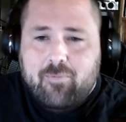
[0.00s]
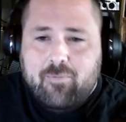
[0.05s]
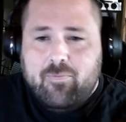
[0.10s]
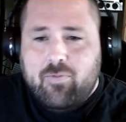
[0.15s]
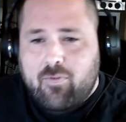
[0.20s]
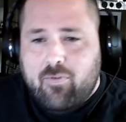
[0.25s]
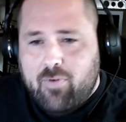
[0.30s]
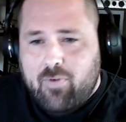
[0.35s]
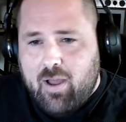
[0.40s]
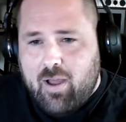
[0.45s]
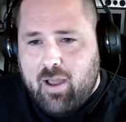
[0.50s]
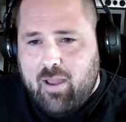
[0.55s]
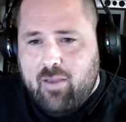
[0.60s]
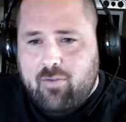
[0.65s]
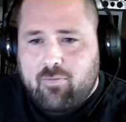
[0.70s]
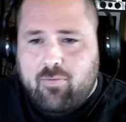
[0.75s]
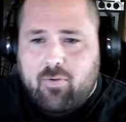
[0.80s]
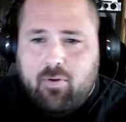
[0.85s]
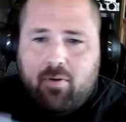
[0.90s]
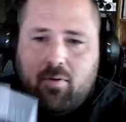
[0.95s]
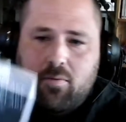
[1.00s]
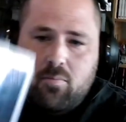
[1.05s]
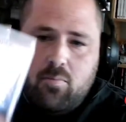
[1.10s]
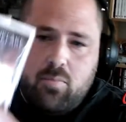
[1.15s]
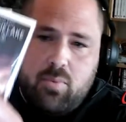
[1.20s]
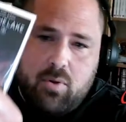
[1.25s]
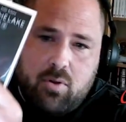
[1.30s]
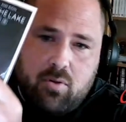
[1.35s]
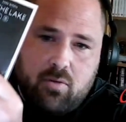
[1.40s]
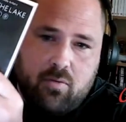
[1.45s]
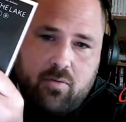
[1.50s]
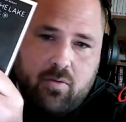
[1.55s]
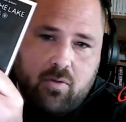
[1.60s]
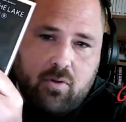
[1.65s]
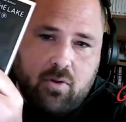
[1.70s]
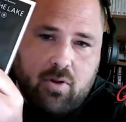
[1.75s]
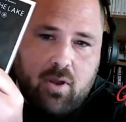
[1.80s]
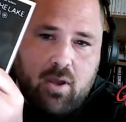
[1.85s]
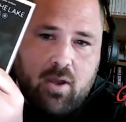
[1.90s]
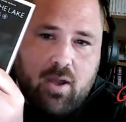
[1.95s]
5 beautiful
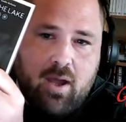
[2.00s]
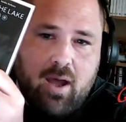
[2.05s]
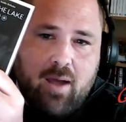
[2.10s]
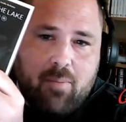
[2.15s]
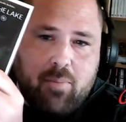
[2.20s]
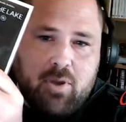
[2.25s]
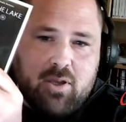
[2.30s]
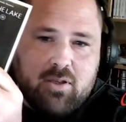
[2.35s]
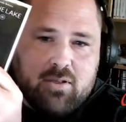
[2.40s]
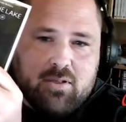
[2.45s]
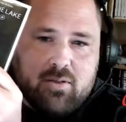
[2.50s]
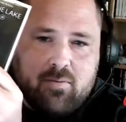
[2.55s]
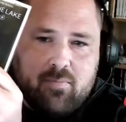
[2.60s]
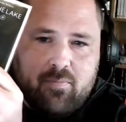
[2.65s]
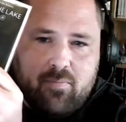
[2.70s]
looking copies.